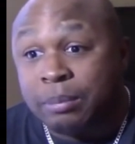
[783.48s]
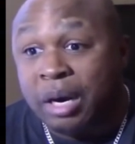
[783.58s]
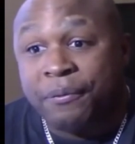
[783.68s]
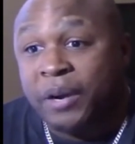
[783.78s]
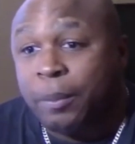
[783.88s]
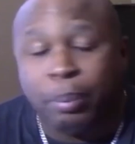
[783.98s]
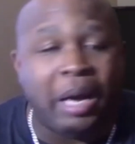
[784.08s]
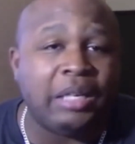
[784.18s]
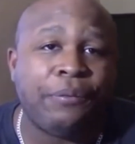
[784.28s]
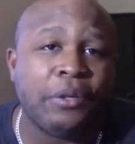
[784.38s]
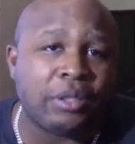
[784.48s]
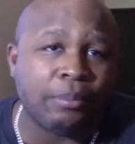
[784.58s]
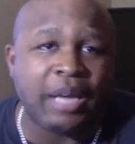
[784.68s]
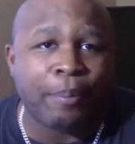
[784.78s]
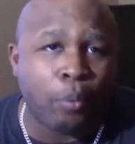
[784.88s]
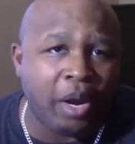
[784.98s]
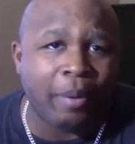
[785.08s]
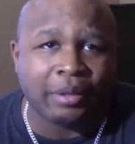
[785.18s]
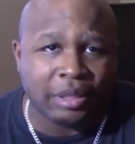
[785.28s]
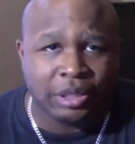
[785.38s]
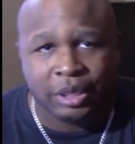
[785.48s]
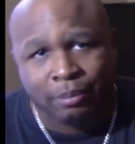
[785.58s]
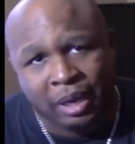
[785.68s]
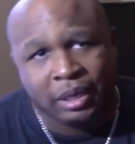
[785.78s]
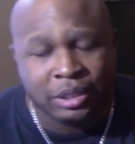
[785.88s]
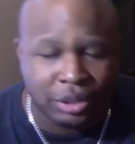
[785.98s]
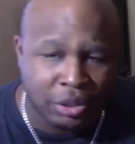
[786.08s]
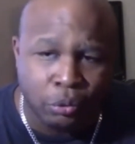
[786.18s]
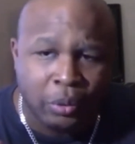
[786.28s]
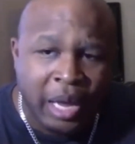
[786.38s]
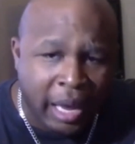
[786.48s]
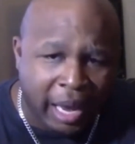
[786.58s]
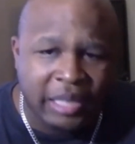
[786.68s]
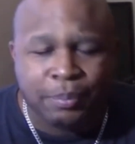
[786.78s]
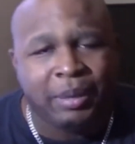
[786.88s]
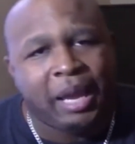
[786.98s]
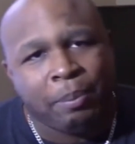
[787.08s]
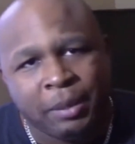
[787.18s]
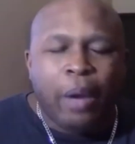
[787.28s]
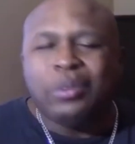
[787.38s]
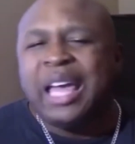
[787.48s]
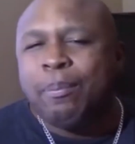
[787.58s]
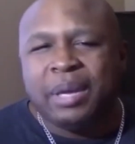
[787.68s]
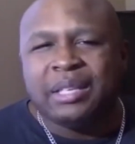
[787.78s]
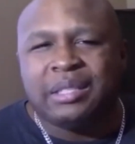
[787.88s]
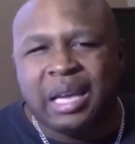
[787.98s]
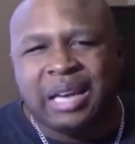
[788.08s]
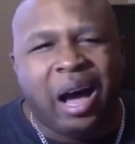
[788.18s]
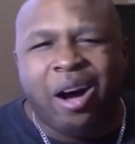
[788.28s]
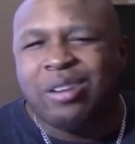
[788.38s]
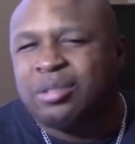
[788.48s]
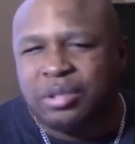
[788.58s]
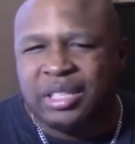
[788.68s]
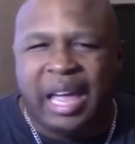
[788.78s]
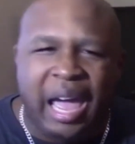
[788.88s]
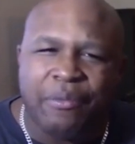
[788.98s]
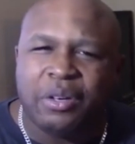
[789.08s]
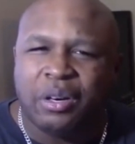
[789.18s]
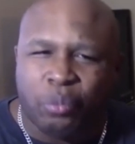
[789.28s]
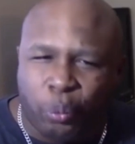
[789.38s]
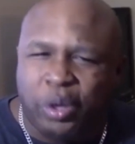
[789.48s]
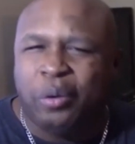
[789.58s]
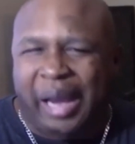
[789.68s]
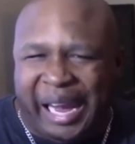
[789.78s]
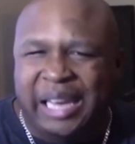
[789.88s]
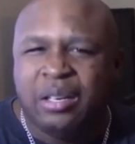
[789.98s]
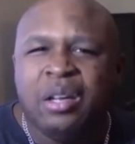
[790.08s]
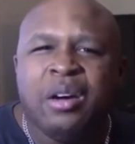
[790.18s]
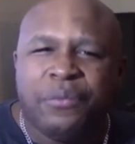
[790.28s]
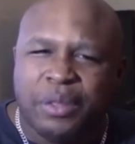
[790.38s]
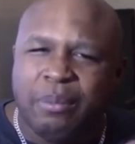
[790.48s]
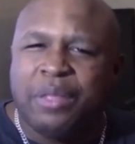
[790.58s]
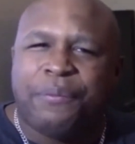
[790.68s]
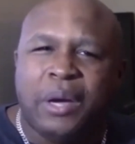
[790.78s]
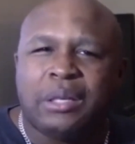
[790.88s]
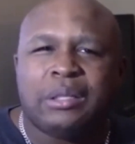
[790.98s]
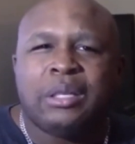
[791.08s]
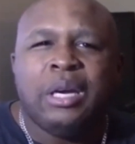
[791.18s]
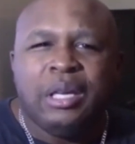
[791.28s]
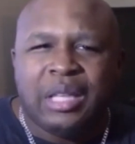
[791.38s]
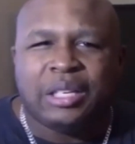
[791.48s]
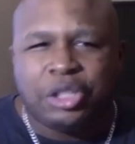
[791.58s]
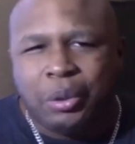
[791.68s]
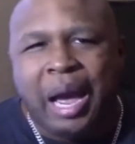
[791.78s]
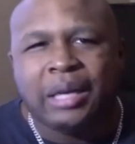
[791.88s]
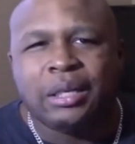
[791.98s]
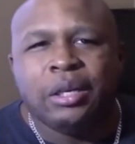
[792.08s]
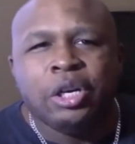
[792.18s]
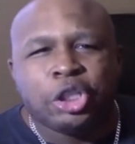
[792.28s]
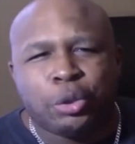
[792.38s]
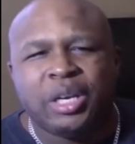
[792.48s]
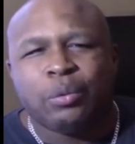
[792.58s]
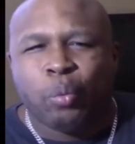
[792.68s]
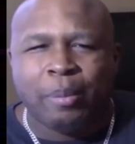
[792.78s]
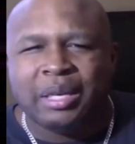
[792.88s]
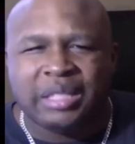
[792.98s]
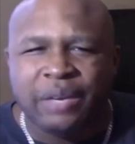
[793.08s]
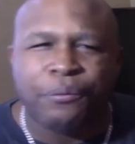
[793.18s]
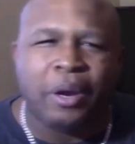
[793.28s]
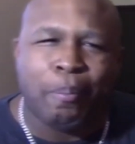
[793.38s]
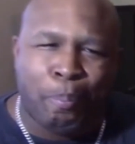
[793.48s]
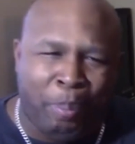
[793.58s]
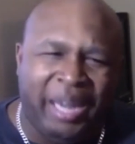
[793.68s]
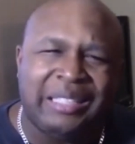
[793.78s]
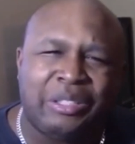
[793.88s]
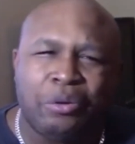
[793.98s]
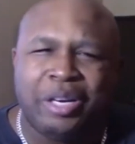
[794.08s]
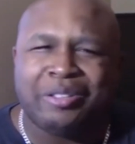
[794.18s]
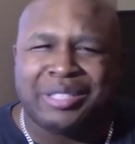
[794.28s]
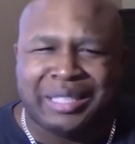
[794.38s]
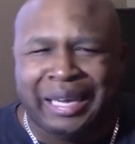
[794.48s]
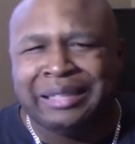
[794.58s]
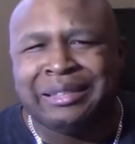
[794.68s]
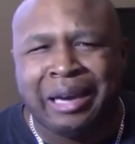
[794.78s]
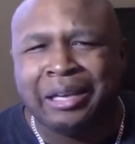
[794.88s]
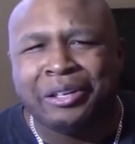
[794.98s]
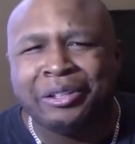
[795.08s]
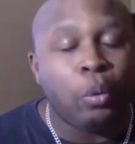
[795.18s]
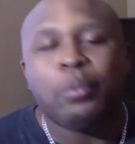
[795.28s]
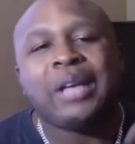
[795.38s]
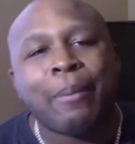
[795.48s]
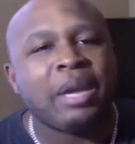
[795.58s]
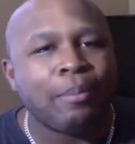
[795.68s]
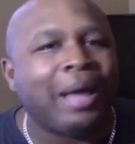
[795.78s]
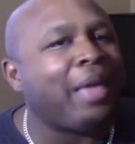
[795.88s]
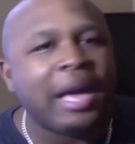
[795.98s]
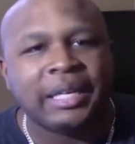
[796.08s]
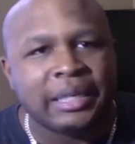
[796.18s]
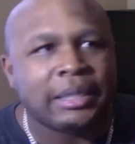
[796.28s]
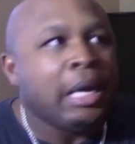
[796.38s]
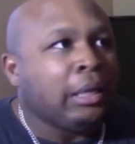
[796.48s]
motherfucker probably feels some type of way about this shit, man. This dude hates black people. And with that being said, I also tend to have a real hate for the motherfuckers that try to treat women different based on their skin color. But what I mean by that is,